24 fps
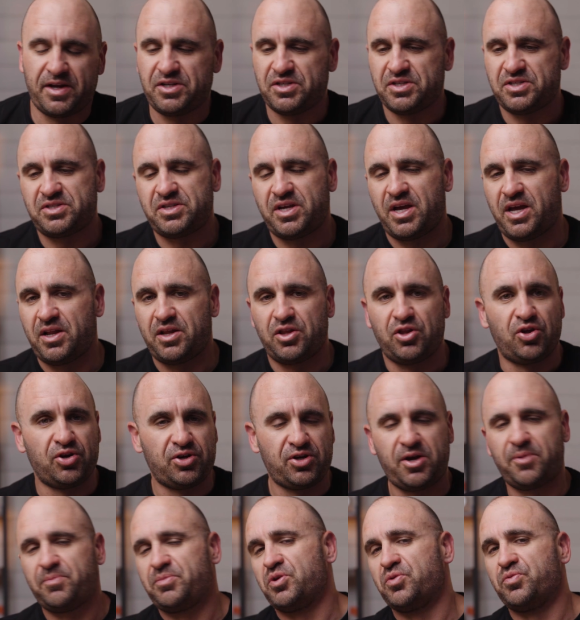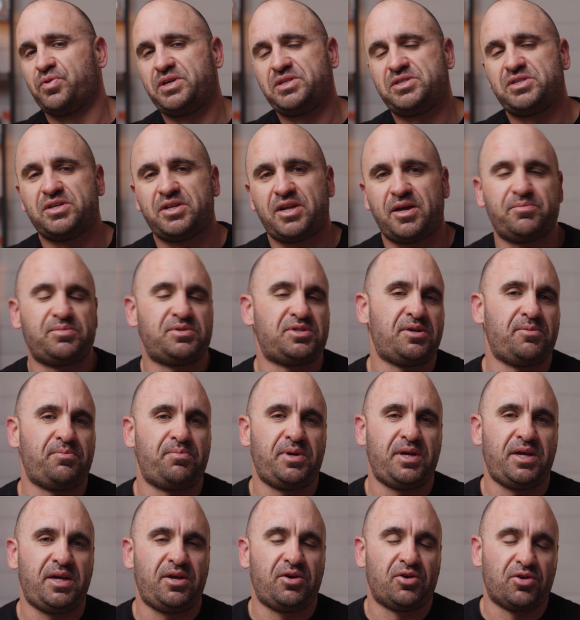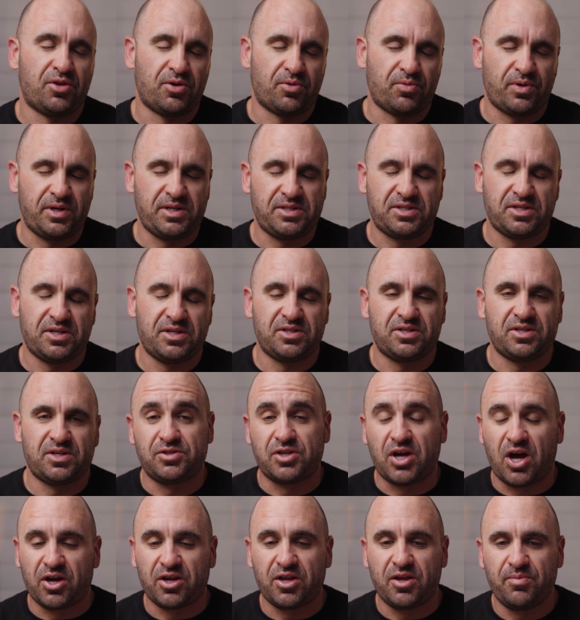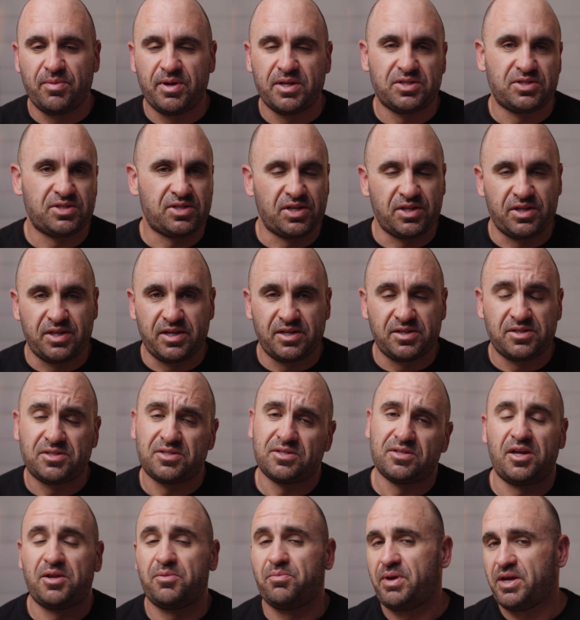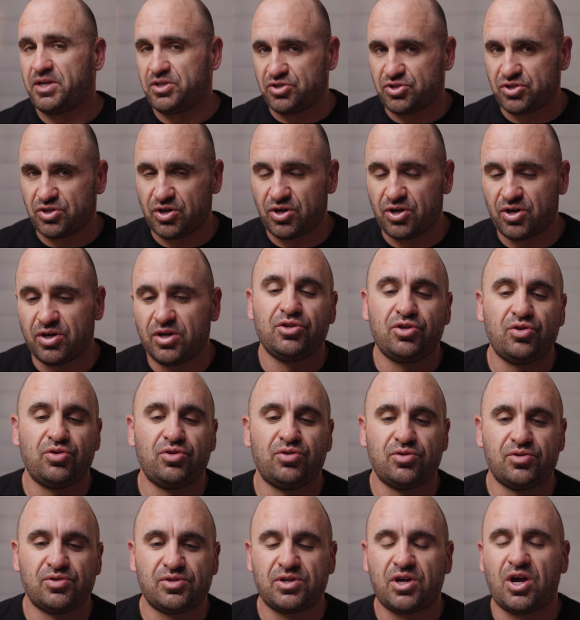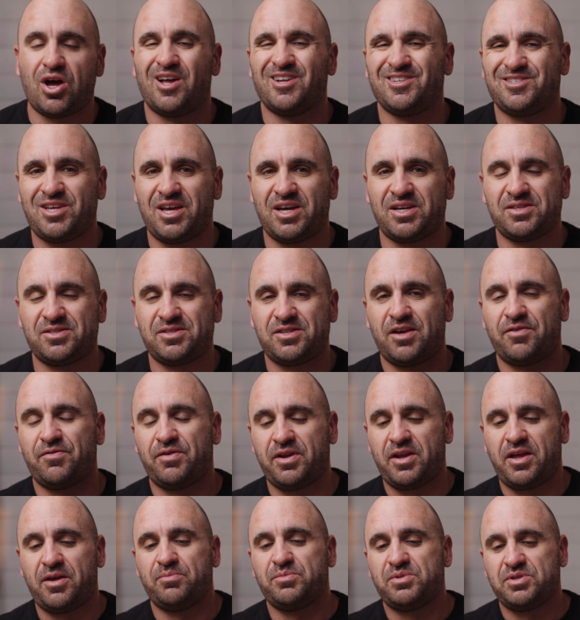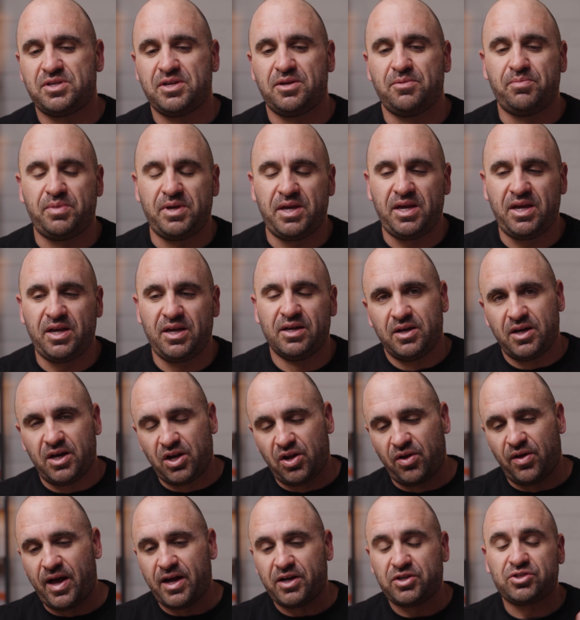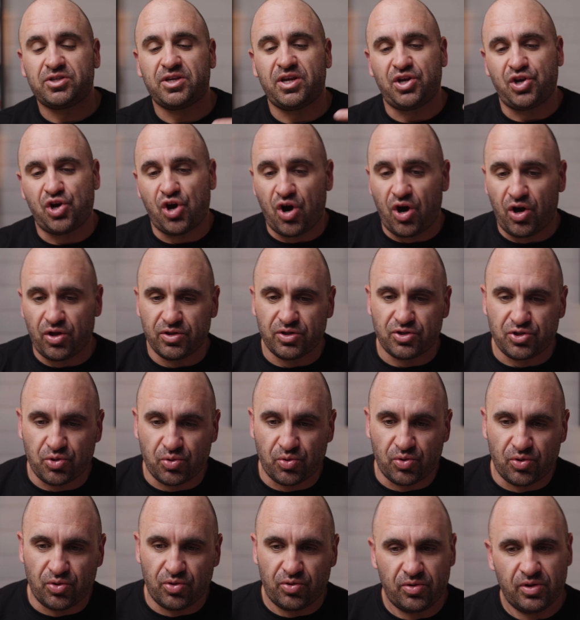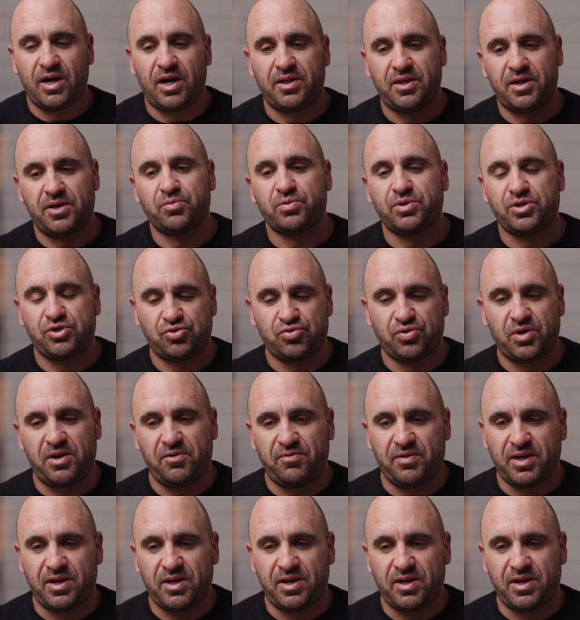just said, look up the recent MCP or the recent documents to this and make sure you use context 7 MCP, it'll actually call the tool and then retrieve